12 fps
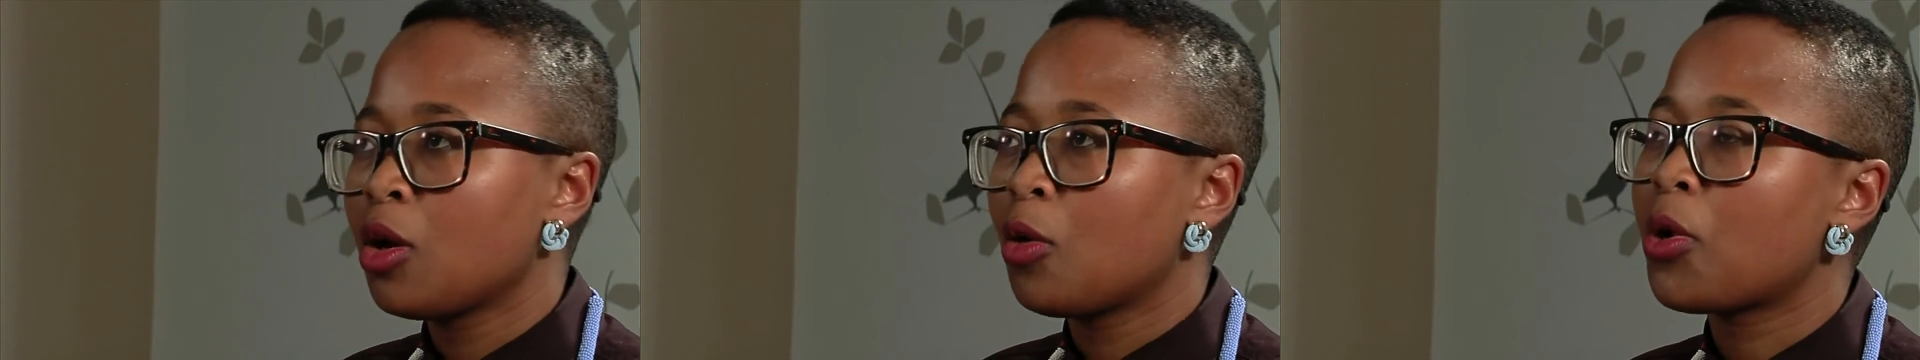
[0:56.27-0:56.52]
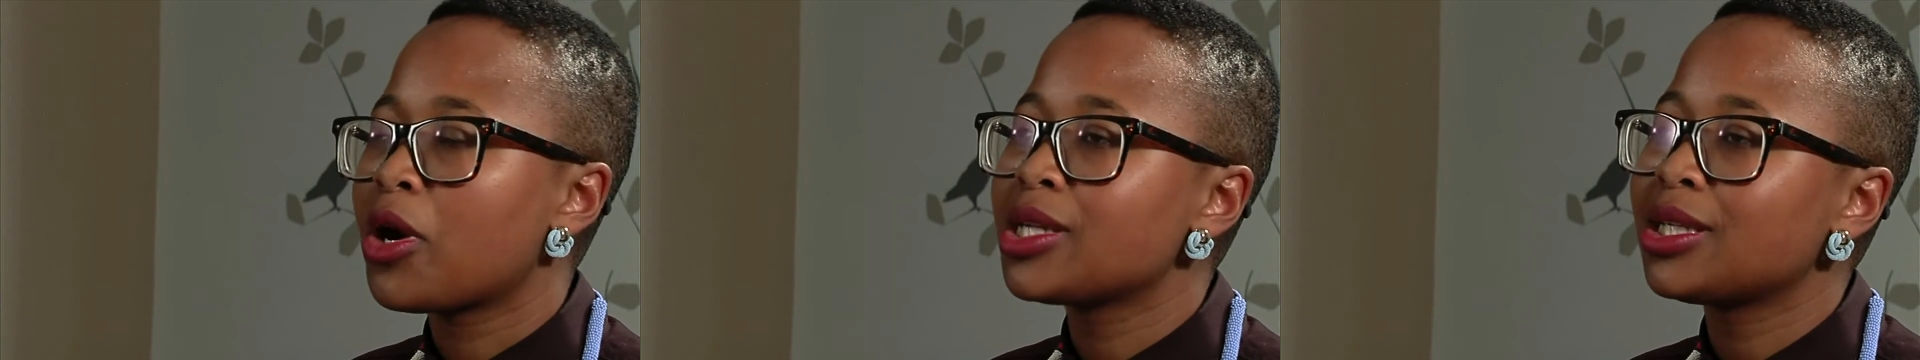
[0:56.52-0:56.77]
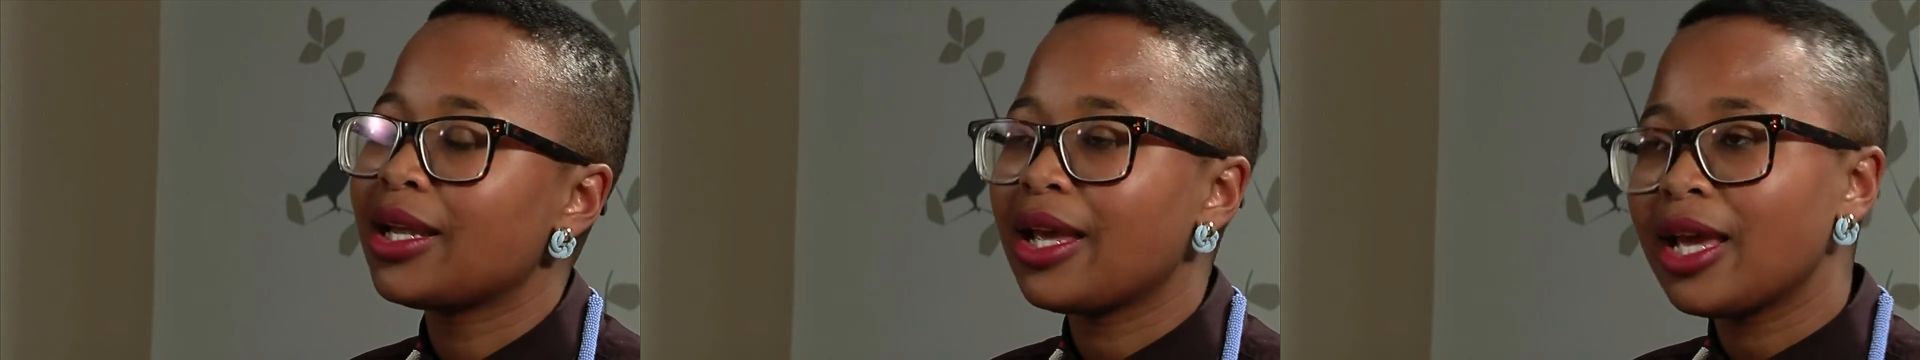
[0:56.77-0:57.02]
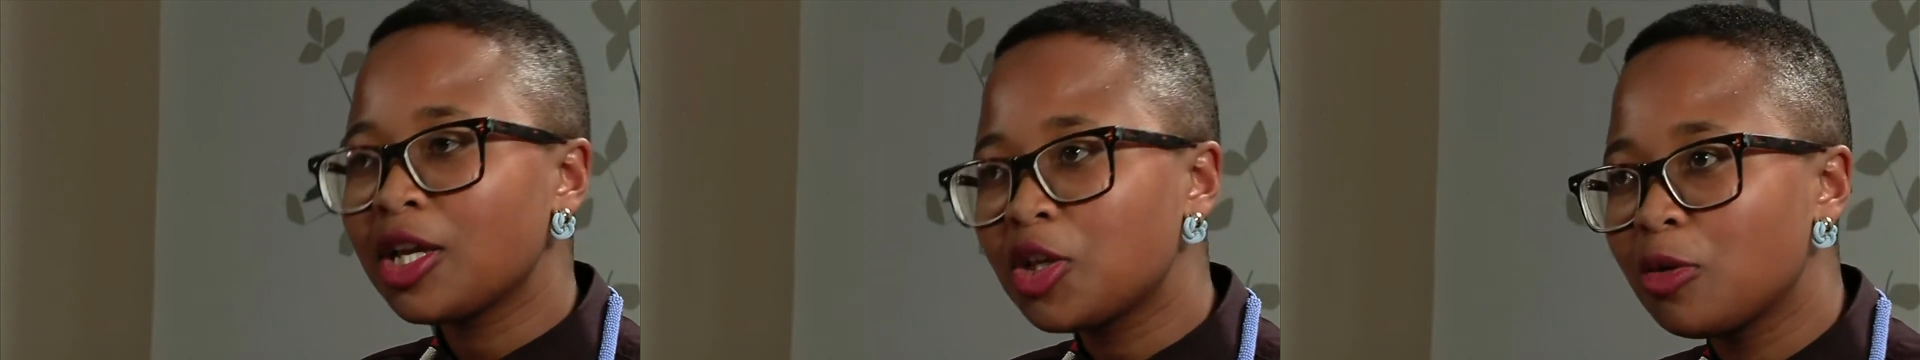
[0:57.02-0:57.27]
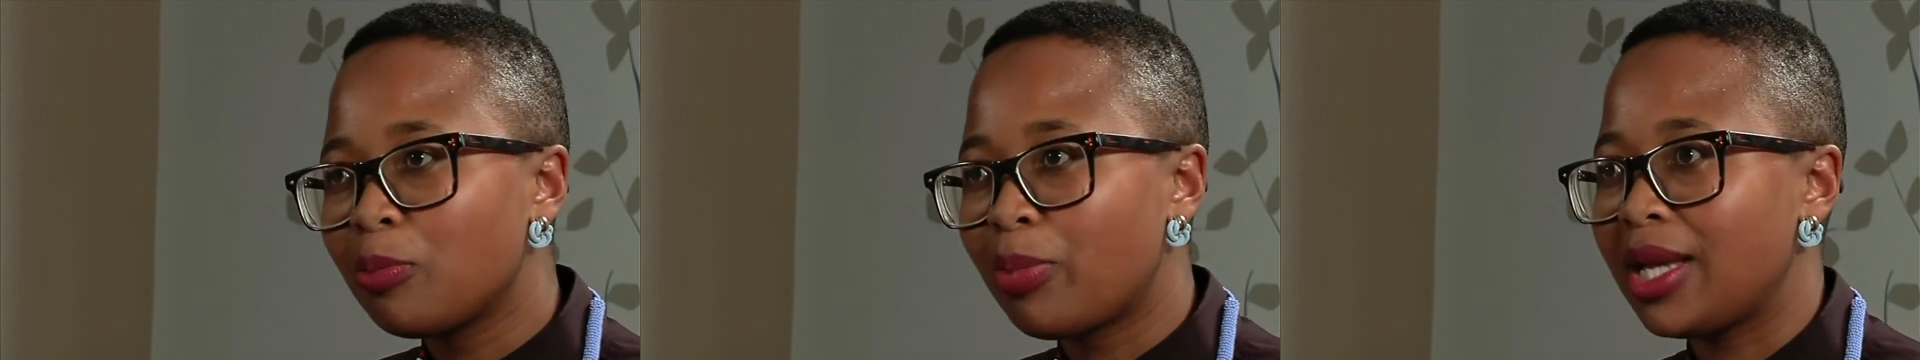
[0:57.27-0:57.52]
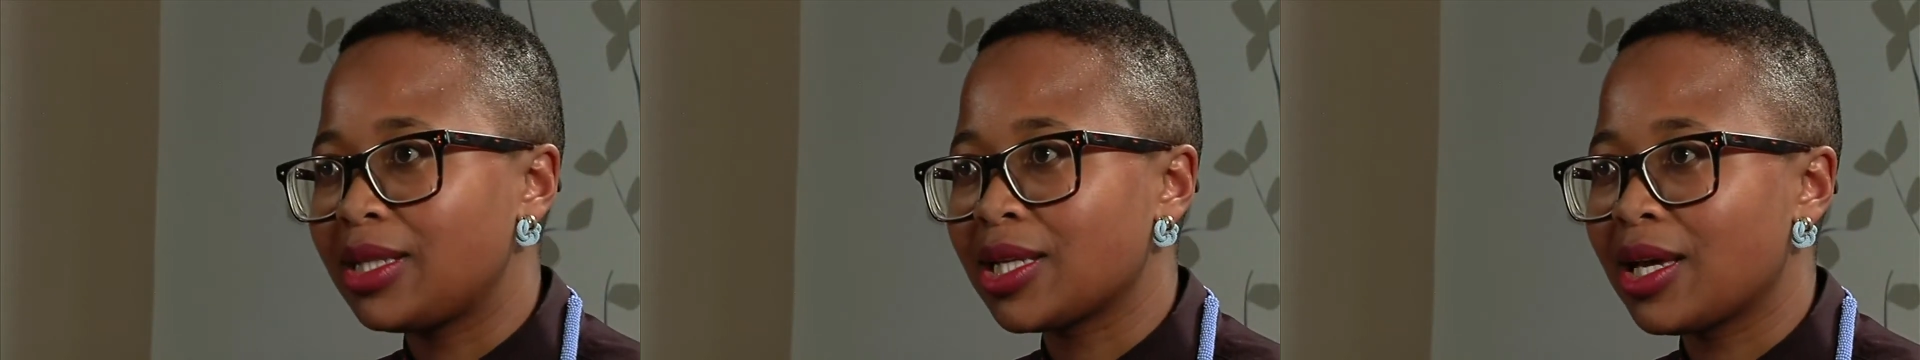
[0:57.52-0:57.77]
Whereas an
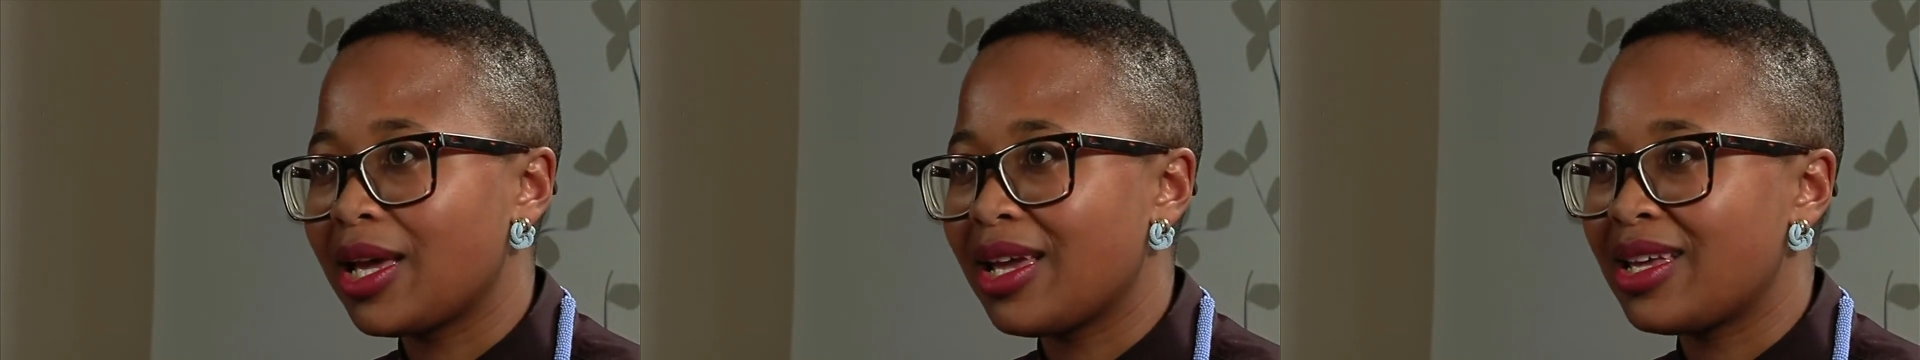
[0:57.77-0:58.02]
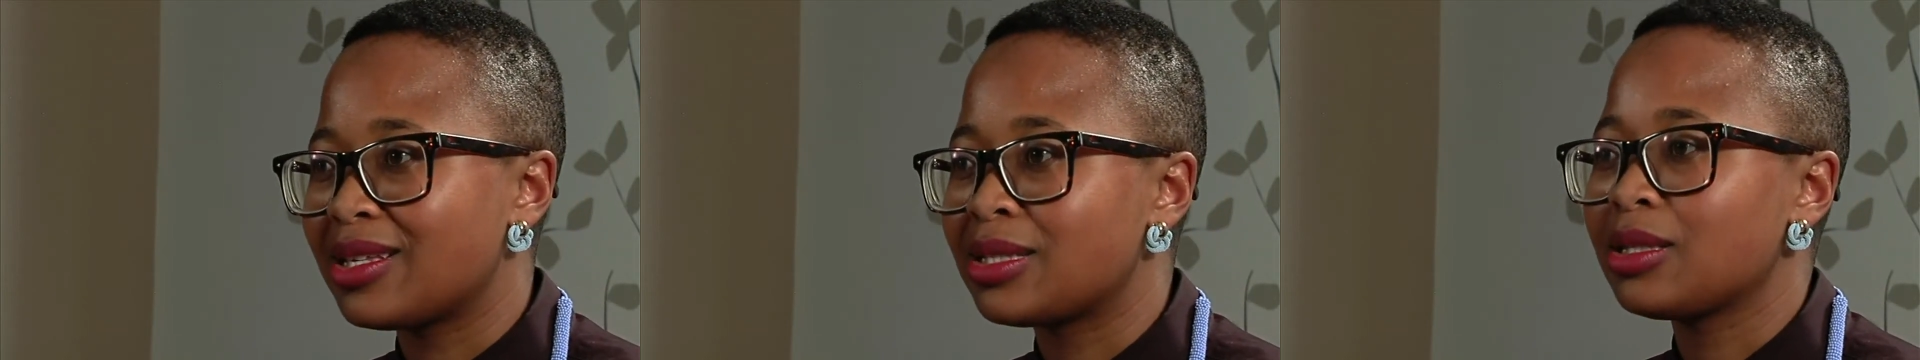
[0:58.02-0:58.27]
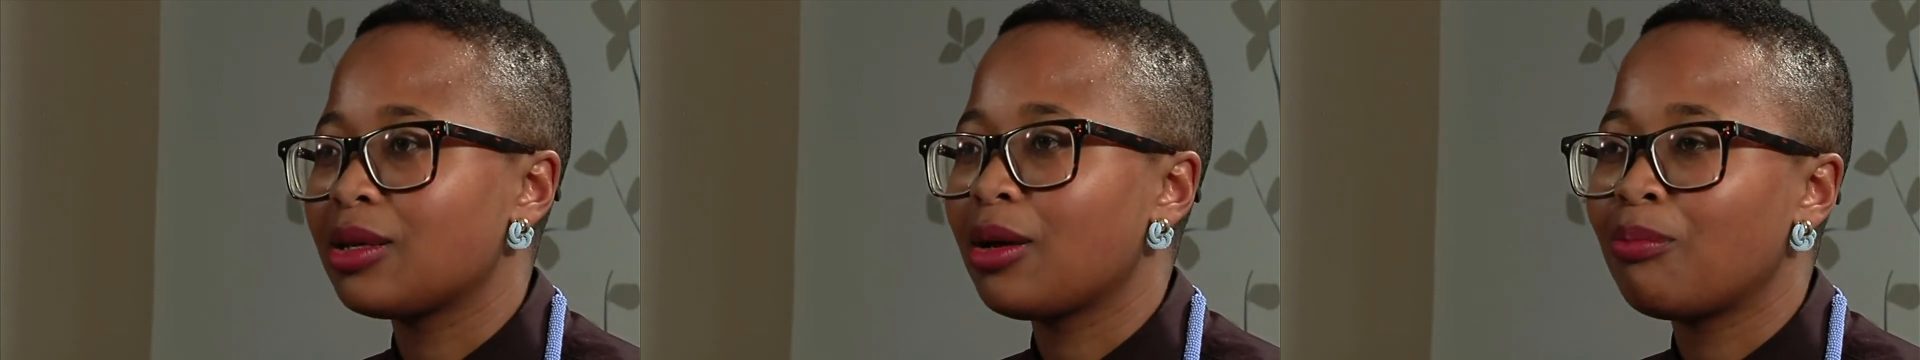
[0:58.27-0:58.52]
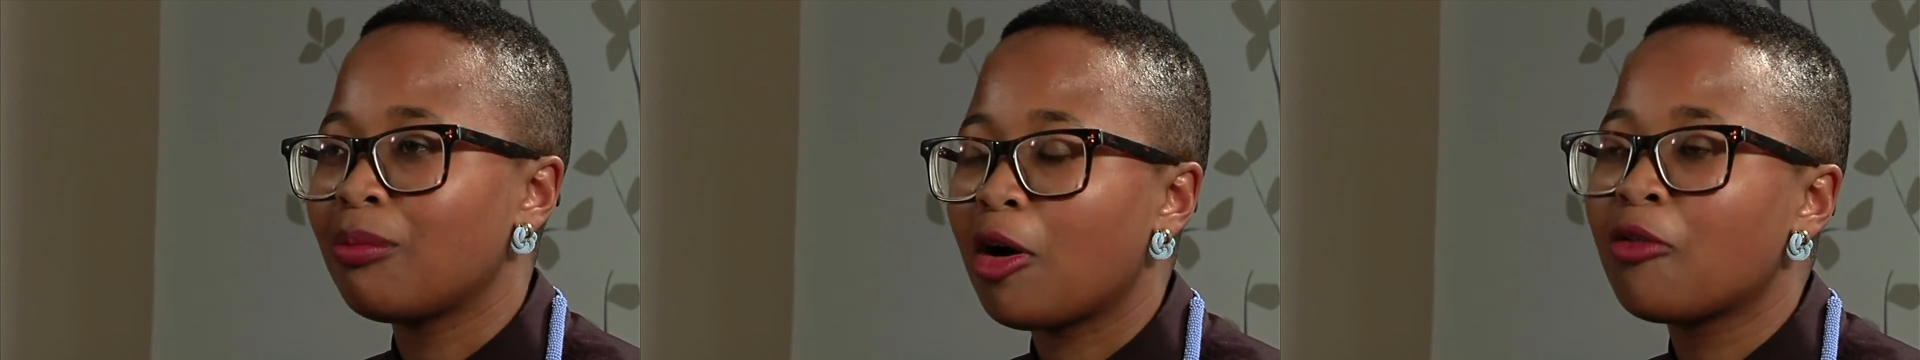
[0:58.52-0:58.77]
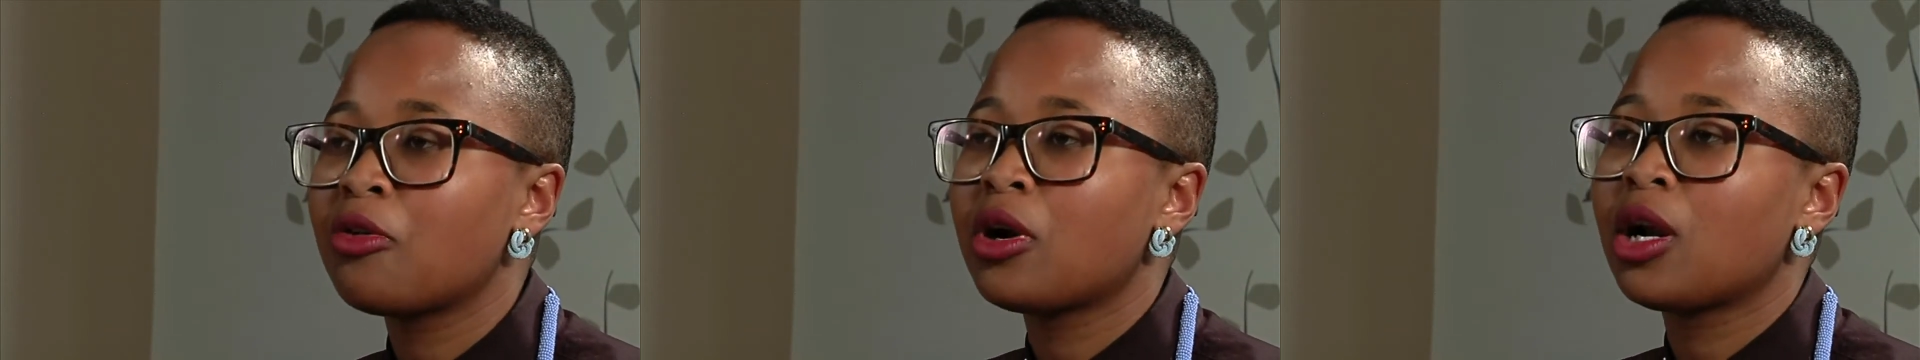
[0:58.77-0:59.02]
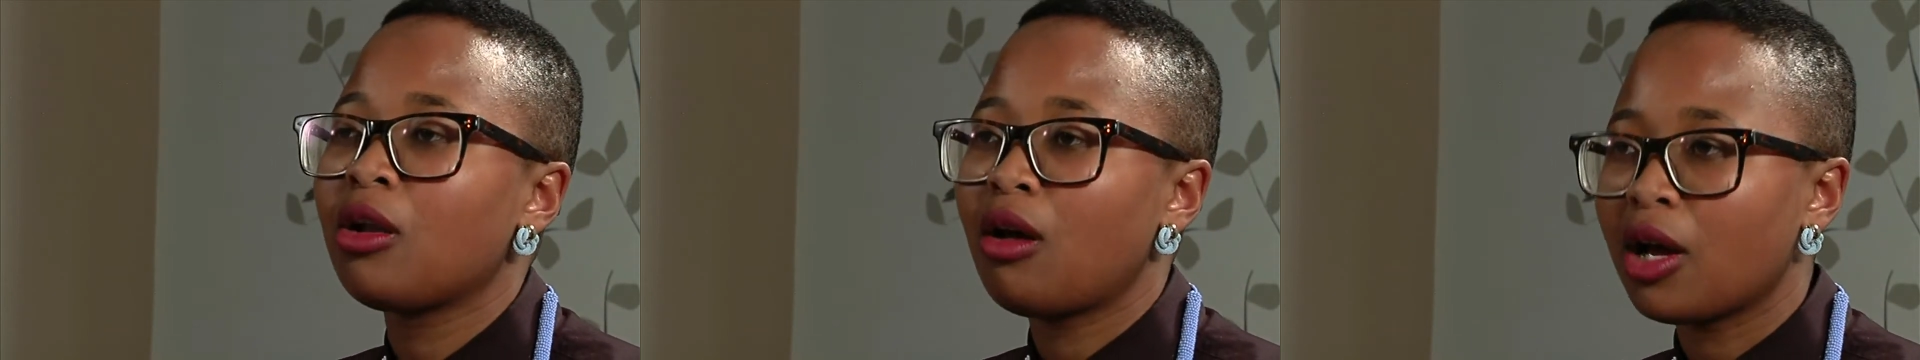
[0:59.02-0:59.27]
incubator is over
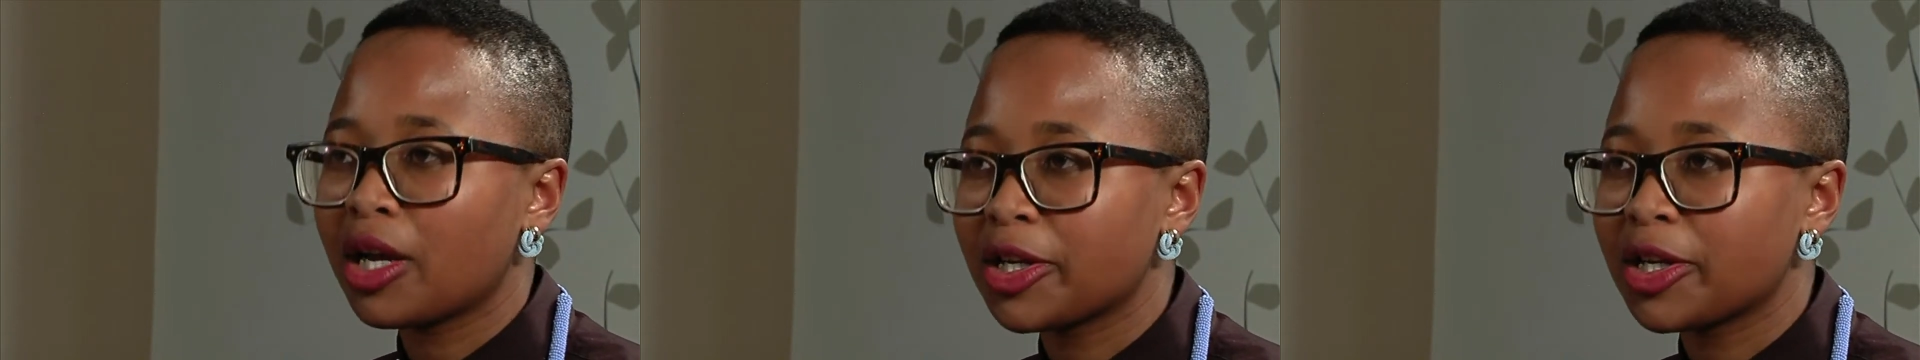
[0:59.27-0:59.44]
a longer